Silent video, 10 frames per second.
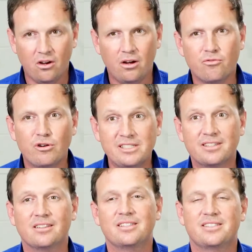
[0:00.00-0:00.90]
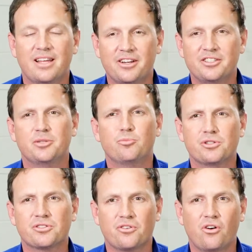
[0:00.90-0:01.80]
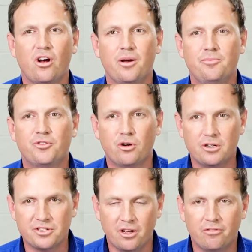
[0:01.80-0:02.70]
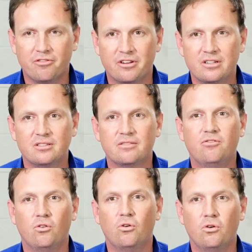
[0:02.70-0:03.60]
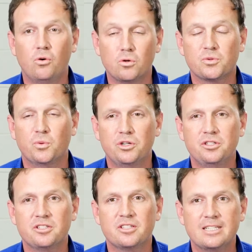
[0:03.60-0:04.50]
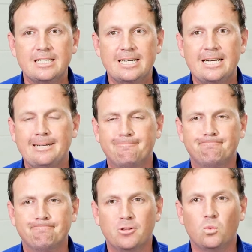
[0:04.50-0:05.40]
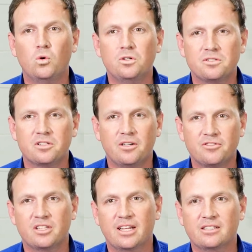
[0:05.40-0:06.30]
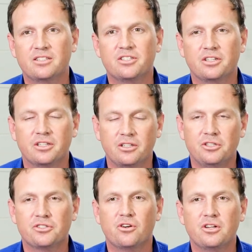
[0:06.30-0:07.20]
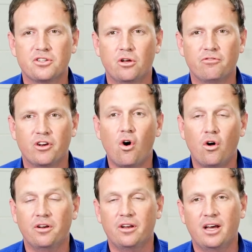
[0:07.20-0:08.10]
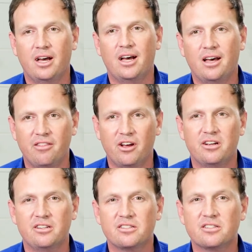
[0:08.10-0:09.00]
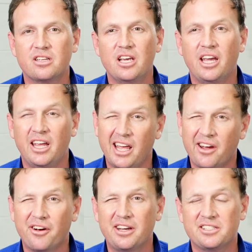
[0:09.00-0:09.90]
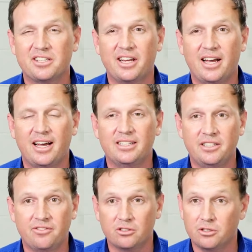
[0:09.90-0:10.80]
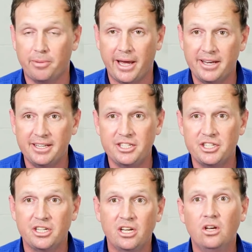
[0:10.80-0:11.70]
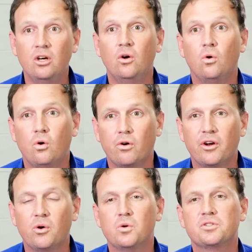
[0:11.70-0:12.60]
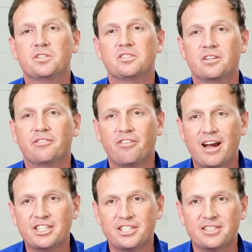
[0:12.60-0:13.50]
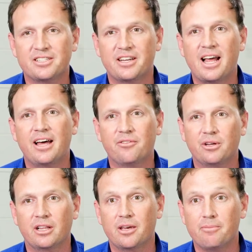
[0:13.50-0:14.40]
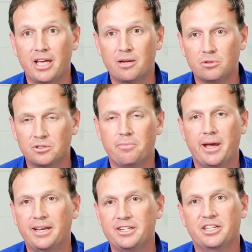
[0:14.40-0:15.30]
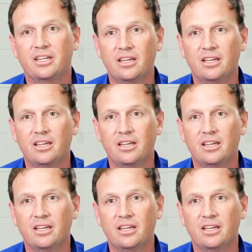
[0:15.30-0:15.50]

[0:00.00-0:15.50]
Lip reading: I've recently started to prescribe Tri-Solfen for horse wounds. The wounds that I've selected to use Tri-Solfen on are those in areas that are difficult to bandage or on horses that are fractious and aren't really amenable to bandaging.